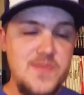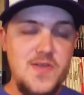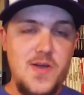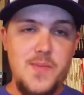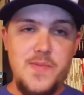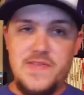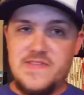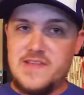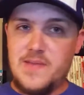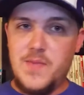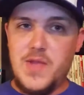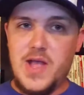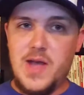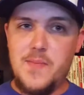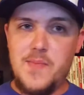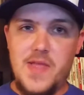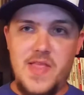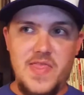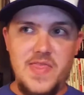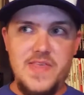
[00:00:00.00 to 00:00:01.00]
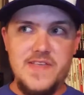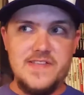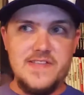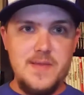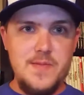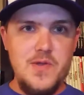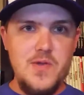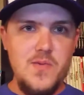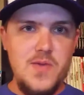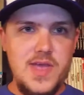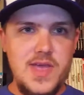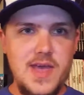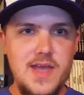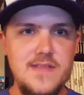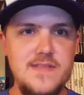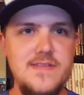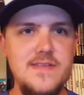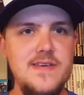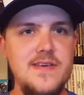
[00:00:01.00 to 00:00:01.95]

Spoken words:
Swap is coming up this coming weekend.